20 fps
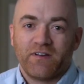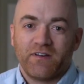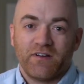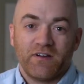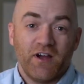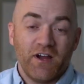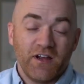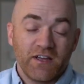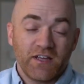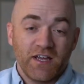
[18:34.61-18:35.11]

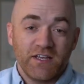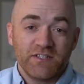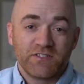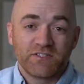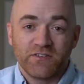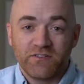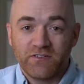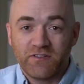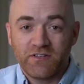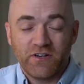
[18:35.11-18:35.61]
All right, guys,
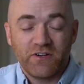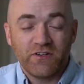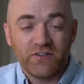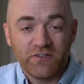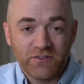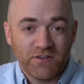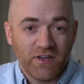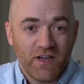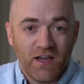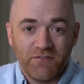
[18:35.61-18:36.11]
so there
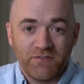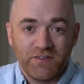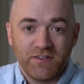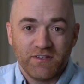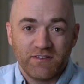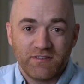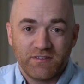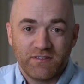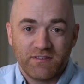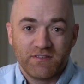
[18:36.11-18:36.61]
you have it.
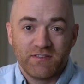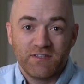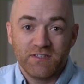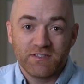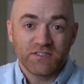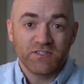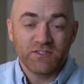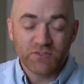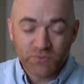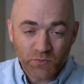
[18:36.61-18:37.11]

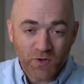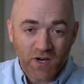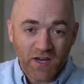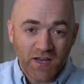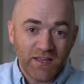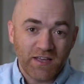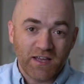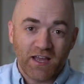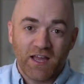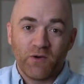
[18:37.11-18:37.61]
This is
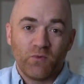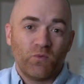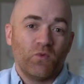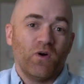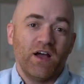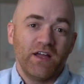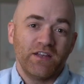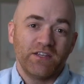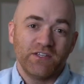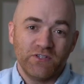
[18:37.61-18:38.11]
why I
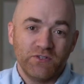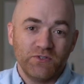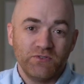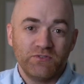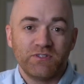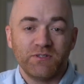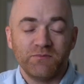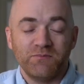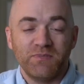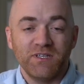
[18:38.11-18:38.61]
want you
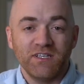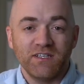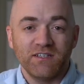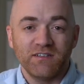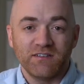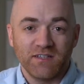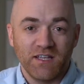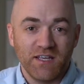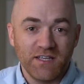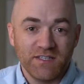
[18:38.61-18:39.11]
to be
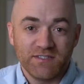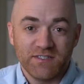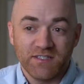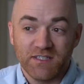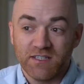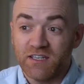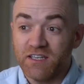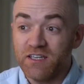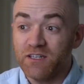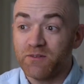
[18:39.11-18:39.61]

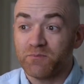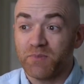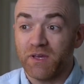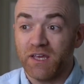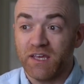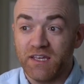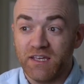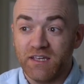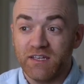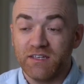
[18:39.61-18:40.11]
lazy. It
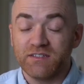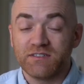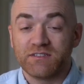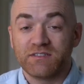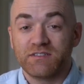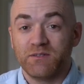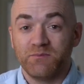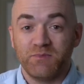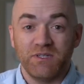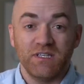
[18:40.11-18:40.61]
pays
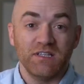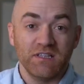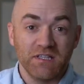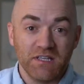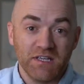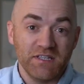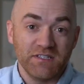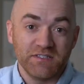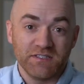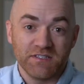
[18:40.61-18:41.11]
to be
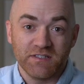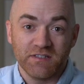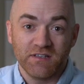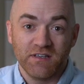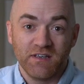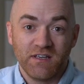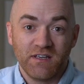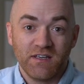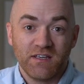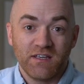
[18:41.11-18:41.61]
lazy.
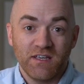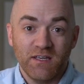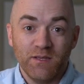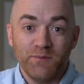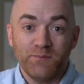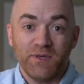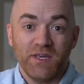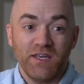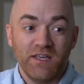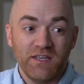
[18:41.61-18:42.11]

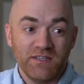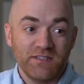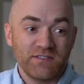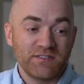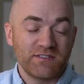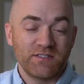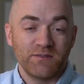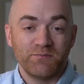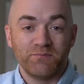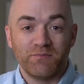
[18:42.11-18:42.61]
It
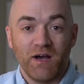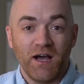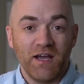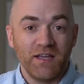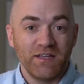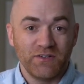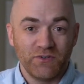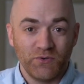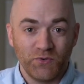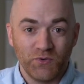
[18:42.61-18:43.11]
pays to buy
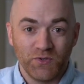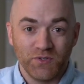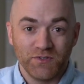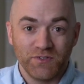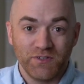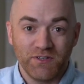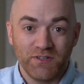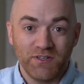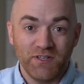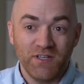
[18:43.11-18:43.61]
and
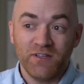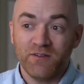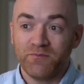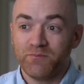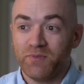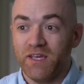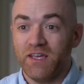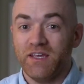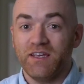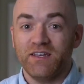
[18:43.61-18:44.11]
hold. It
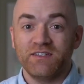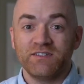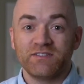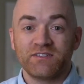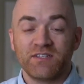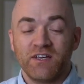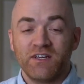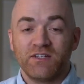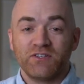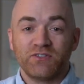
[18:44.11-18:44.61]

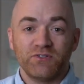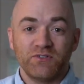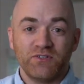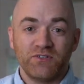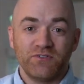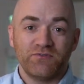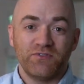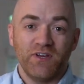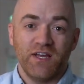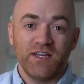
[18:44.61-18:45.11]
pays to
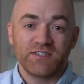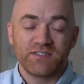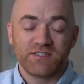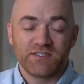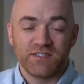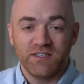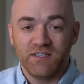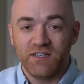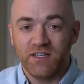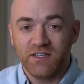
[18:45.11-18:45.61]
invest
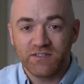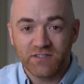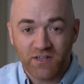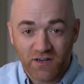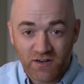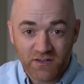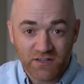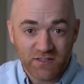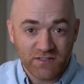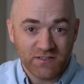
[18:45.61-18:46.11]
in a
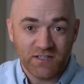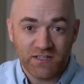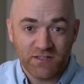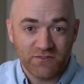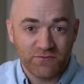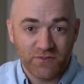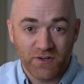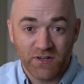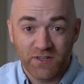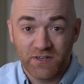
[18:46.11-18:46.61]
target date
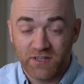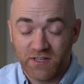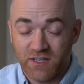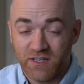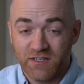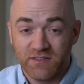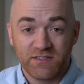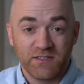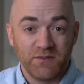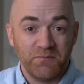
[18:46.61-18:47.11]
fund
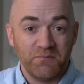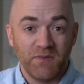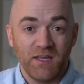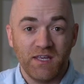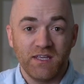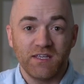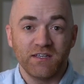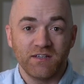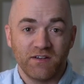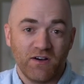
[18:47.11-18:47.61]
and to
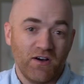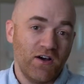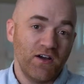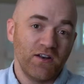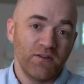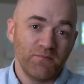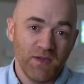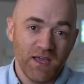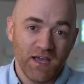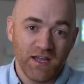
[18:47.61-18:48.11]
make it
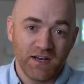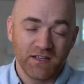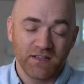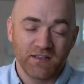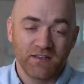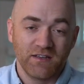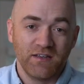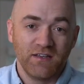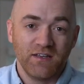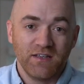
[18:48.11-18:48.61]

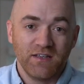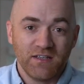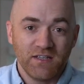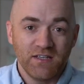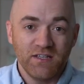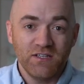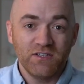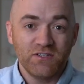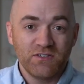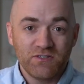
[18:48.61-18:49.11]
automatic.
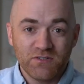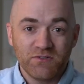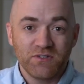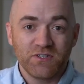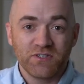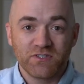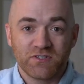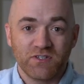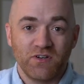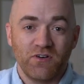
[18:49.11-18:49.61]
In
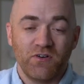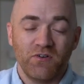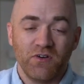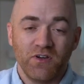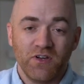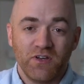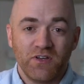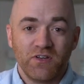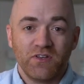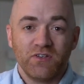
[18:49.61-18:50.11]
doing so,
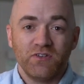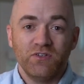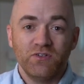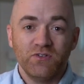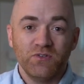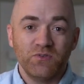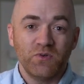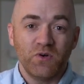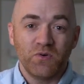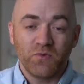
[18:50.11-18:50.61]

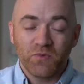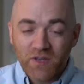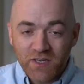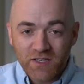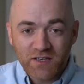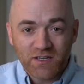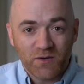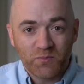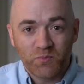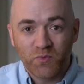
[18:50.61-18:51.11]
you will
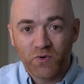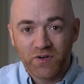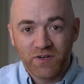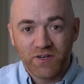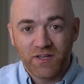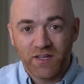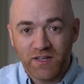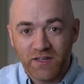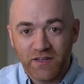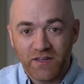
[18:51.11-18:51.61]
wake up one
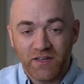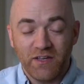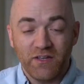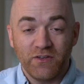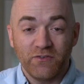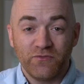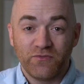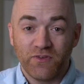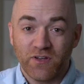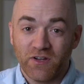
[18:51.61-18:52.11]
day a
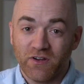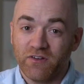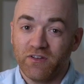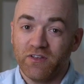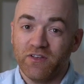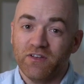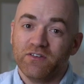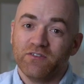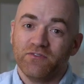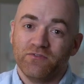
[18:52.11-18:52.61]

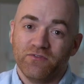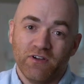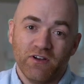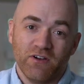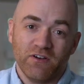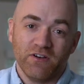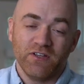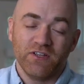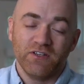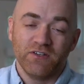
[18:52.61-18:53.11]
very,
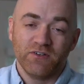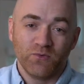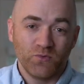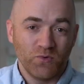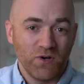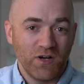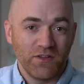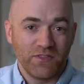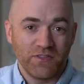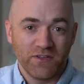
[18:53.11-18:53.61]
very
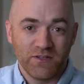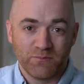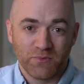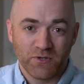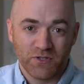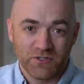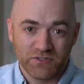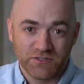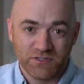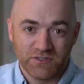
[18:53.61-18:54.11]
wealthy
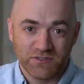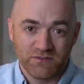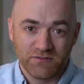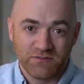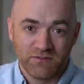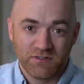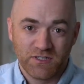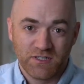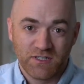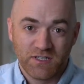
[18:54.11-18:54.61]
person.
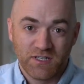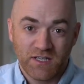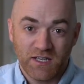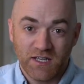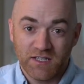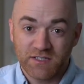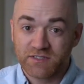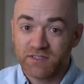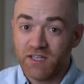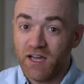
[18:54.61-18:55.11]

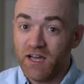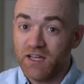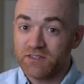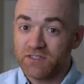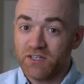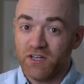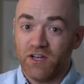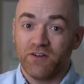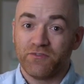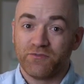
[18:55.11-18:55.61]
It's not
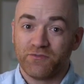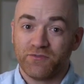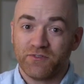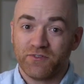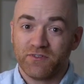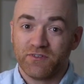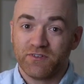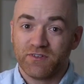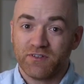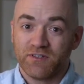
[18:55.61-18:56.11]
tough.
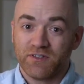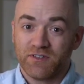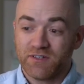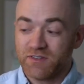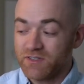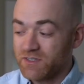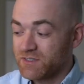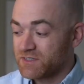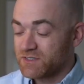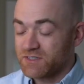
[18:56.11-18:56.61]

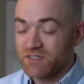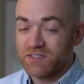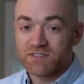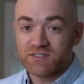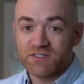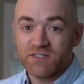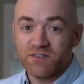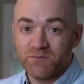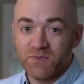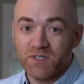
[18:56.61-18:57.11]
The
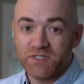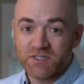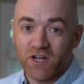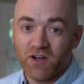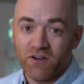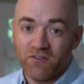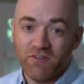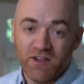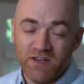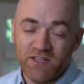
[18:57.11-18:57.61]
system is
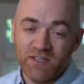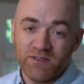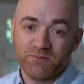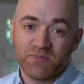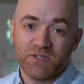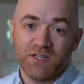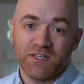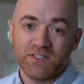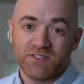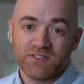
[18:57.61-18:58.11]
already in
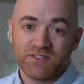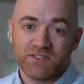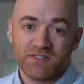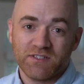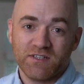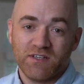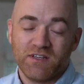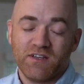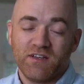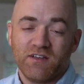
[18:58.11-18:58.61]
place.
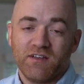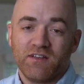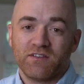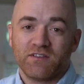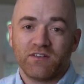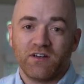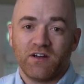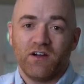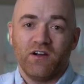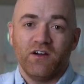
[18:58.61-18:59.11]

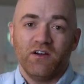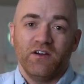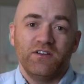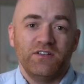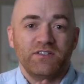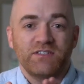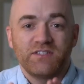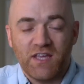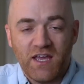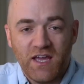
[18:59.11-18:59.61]
The
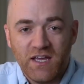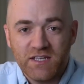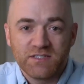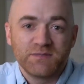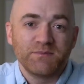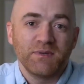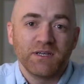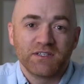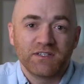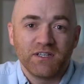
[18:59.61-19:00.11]
hardest
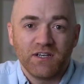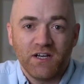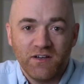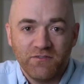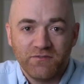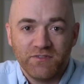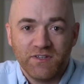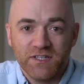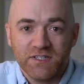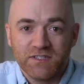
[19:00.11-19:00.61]
aspect
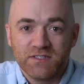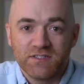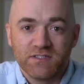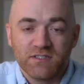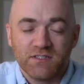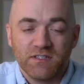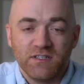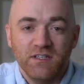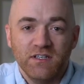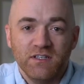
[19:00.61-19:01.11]
of this
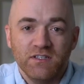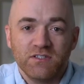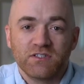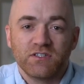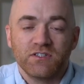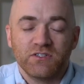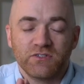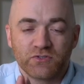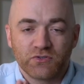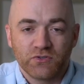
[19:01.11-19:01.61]
is
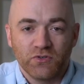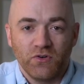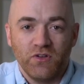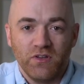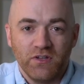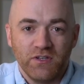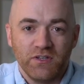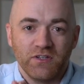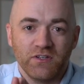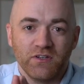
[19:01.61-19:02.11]

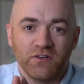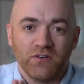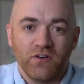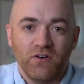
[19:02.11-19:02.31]
controlling your